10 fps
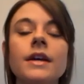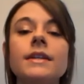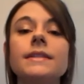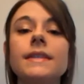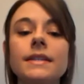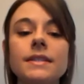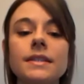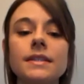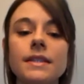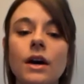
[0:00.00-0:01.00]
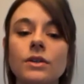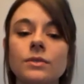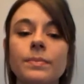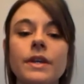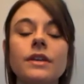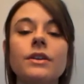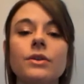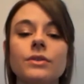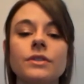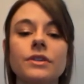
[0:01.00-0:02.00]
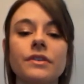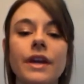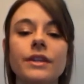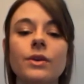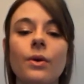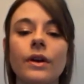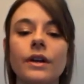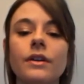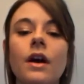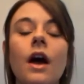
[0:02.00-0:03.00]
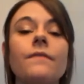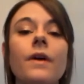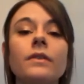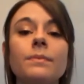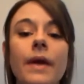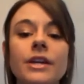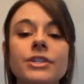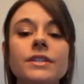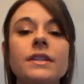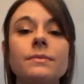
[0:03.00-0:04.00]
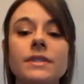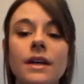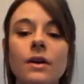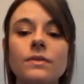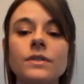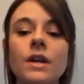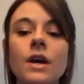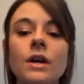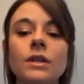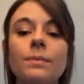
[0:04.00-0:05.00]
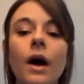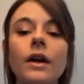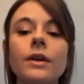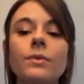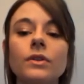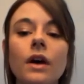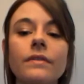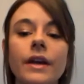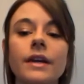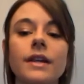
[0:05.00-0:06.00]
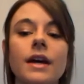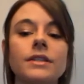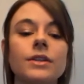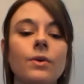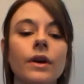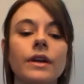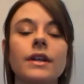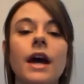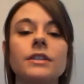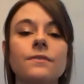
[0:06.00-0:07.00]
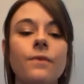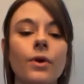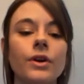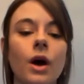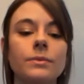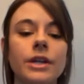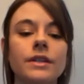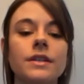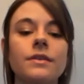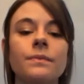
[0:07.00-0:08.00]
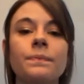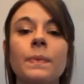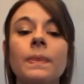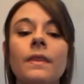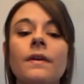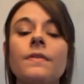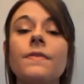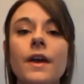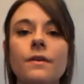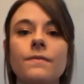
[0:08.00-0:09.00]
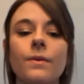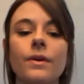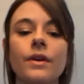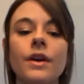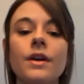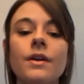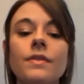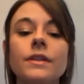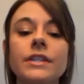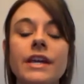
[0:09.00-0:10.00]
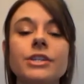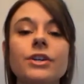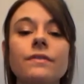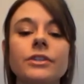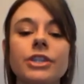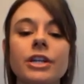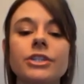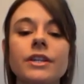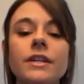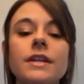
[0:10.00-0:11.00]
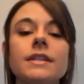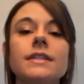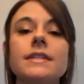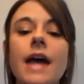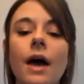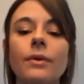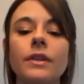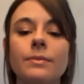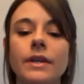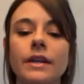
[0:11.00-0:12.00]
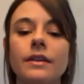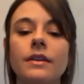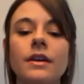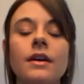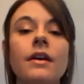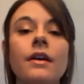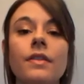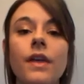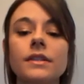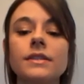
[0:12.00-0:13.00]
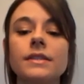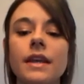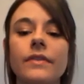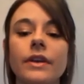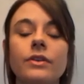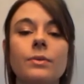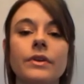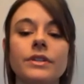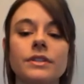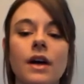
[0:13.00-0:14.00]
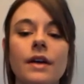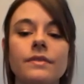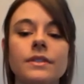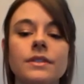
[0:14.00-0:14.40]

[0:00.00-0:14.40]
Since the cells being used to create the organ are from the patients themselves, the body will not recognize the organ as a foreign object. Therefore, the danger of rejection is now eliminated, thus saving numerous lives.